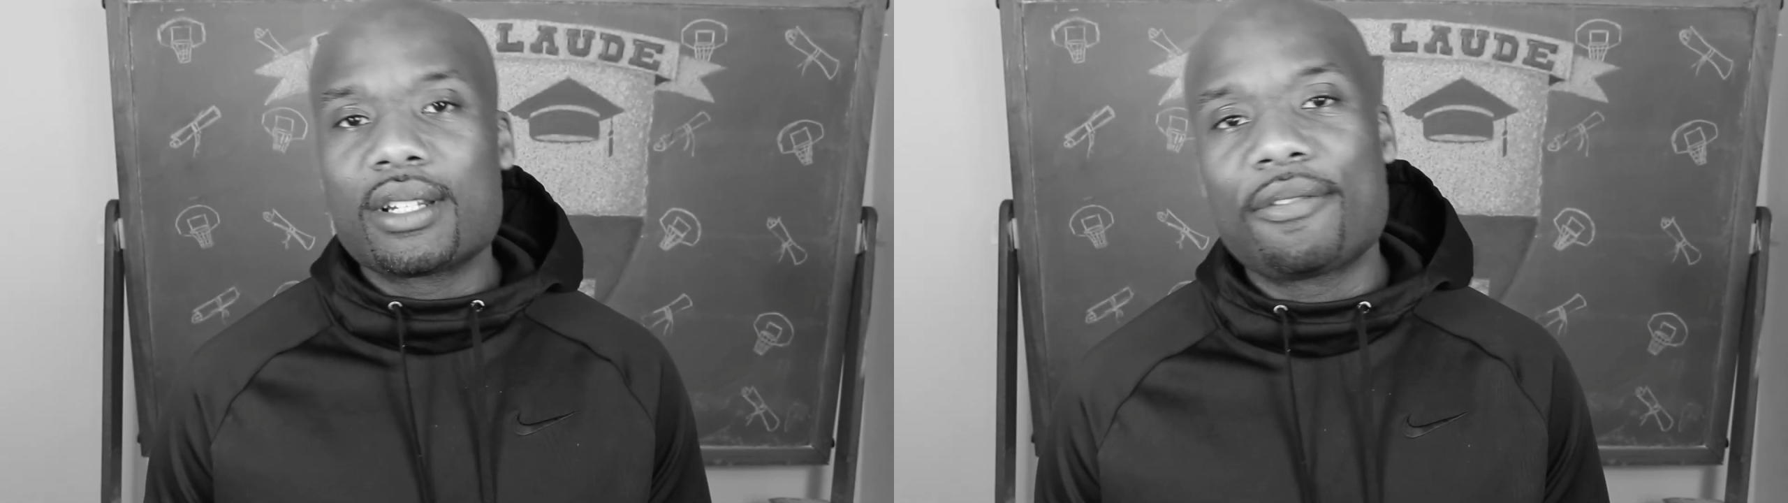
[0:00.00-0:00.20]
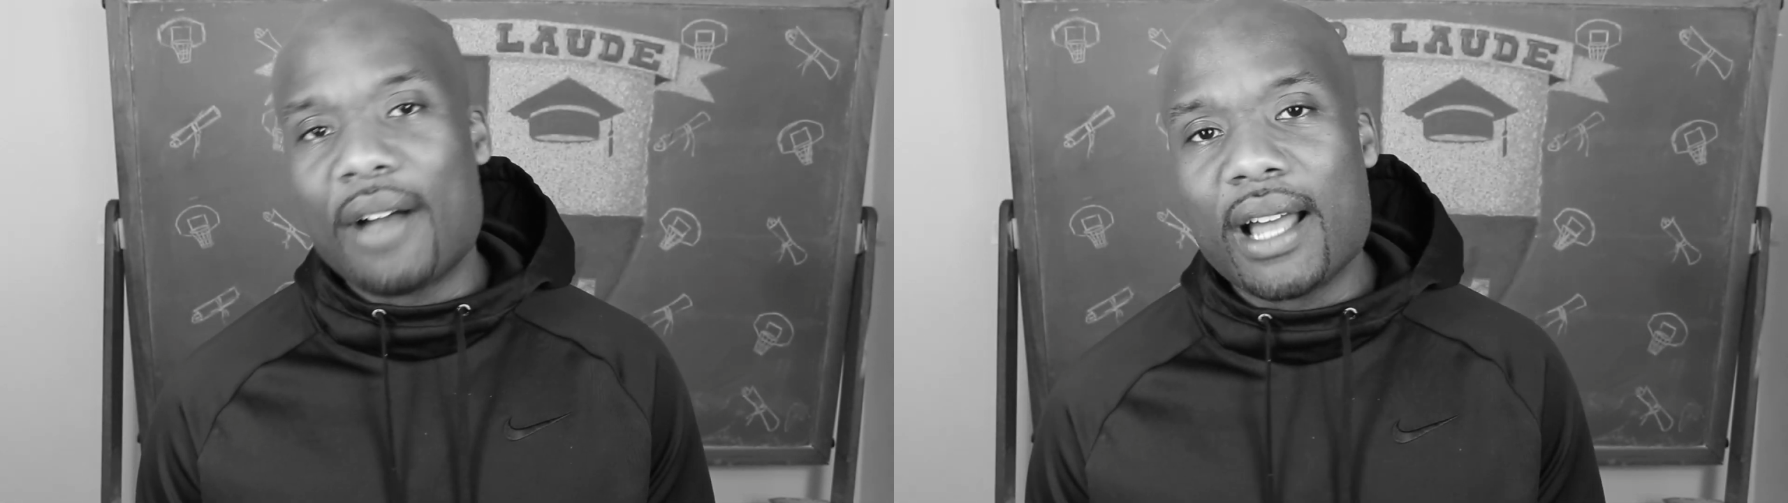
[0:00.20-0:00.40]

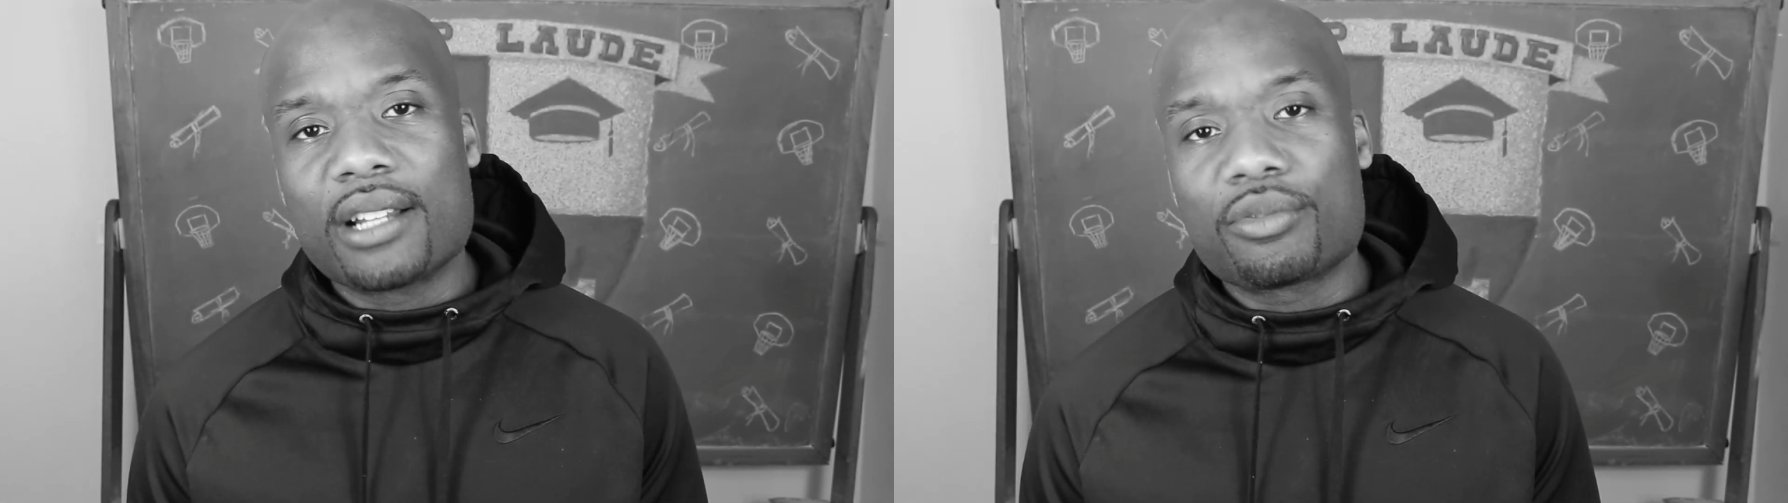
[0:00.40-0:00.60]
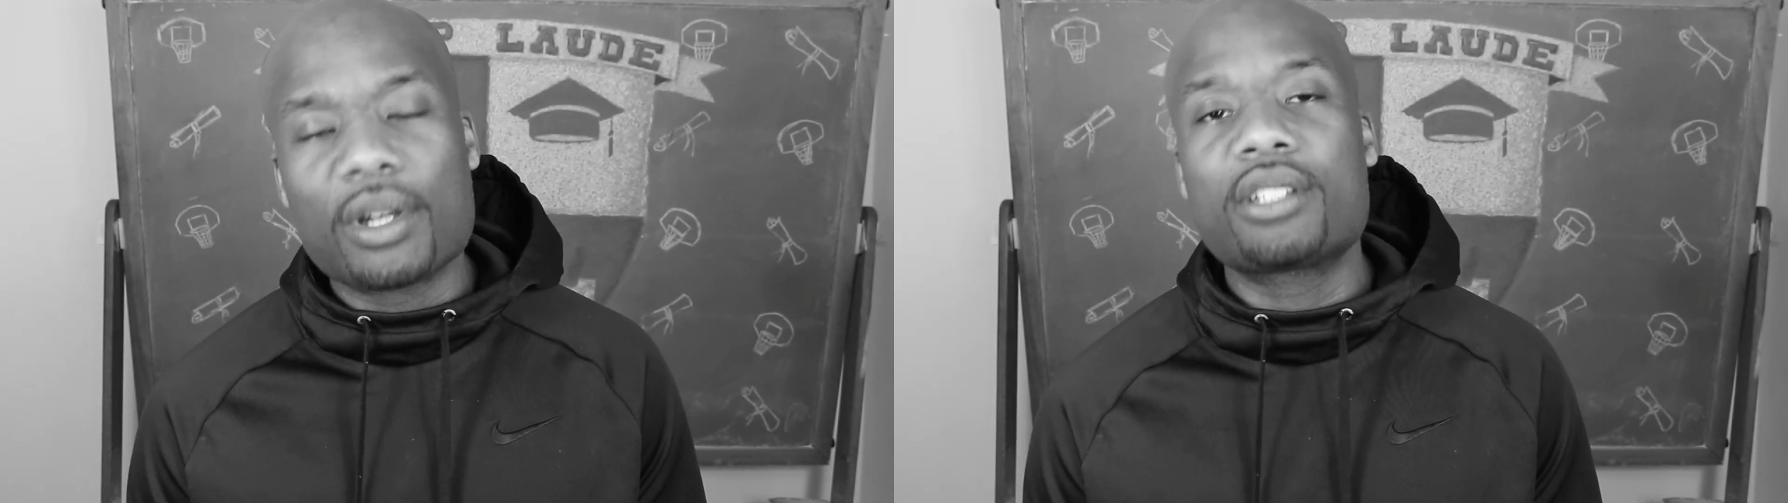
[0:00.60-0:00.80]
the
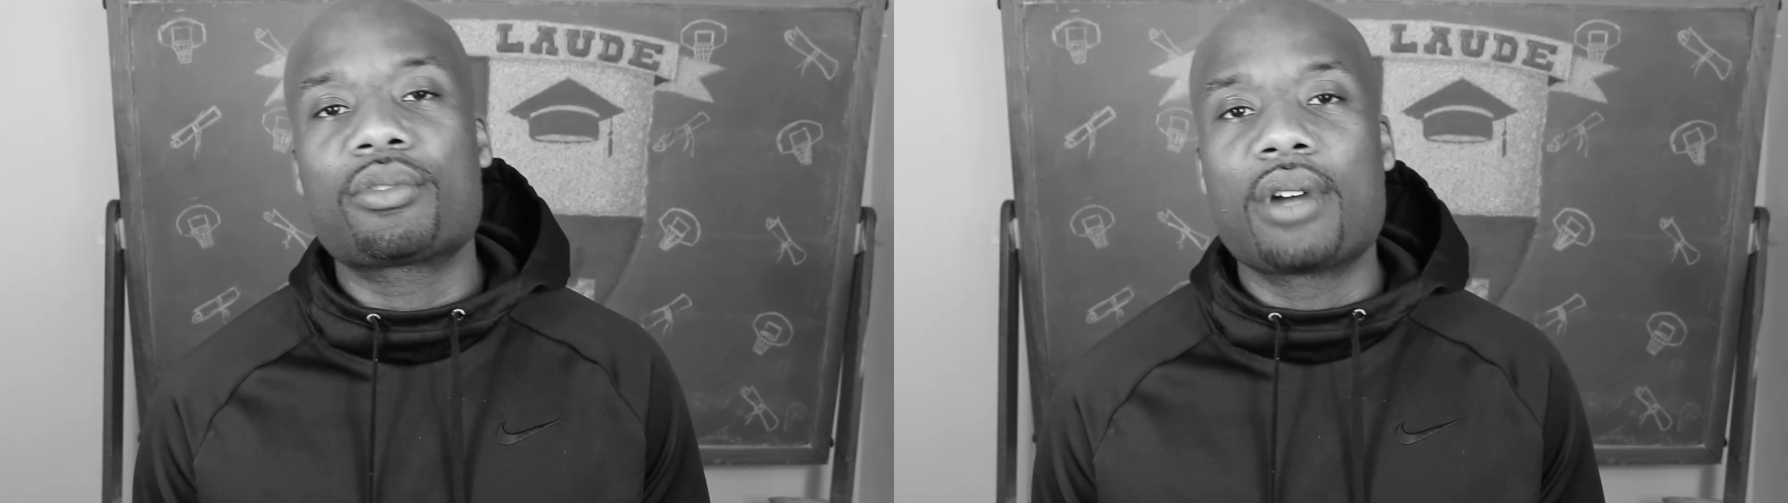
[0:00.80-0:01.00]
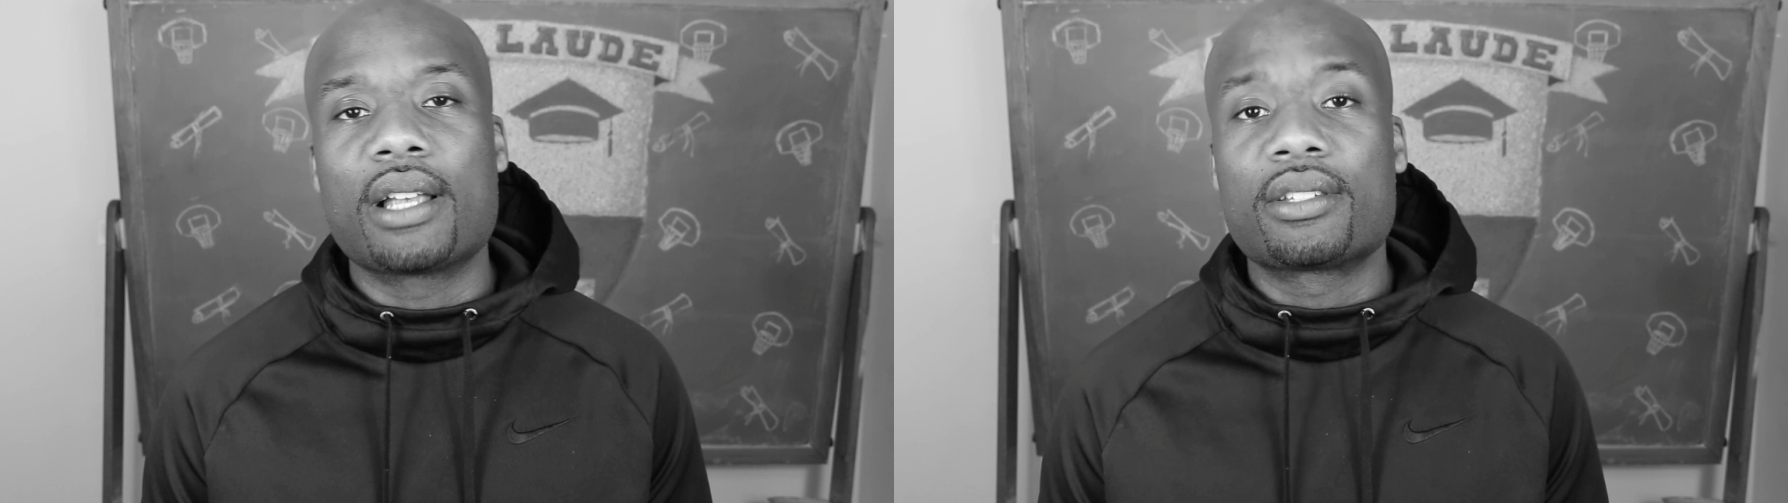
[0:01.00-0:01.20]
finest
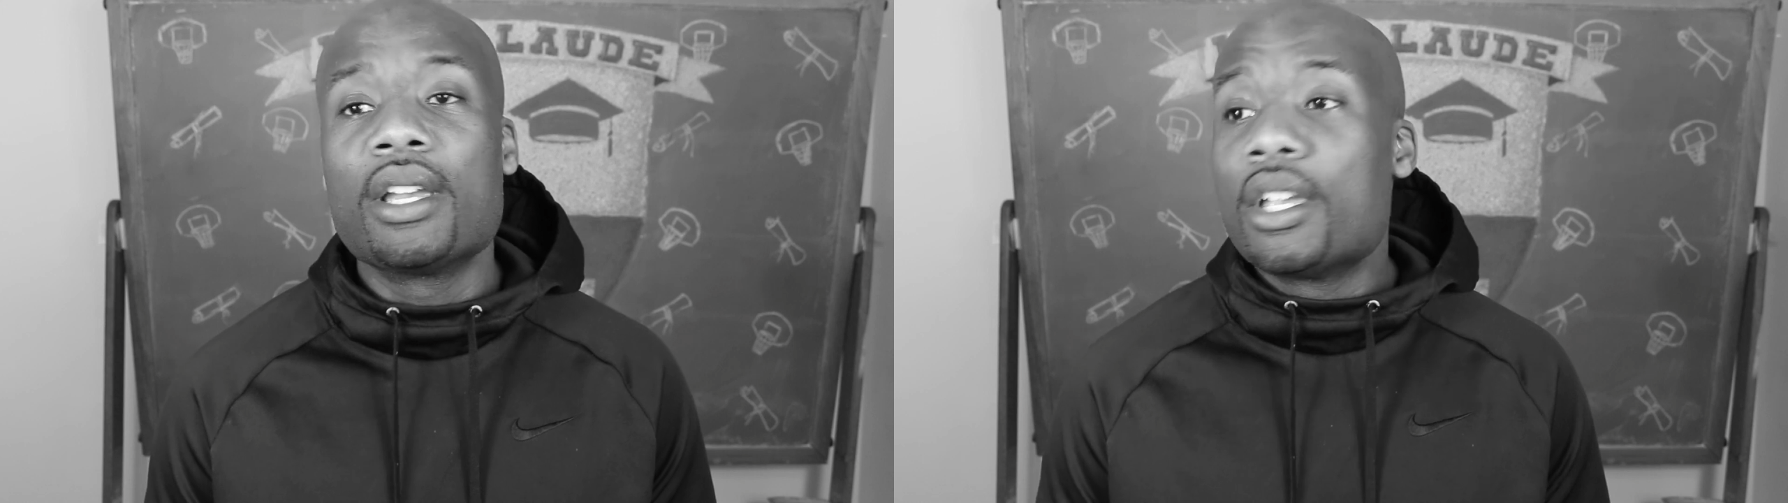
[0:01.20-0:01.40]
restaurants.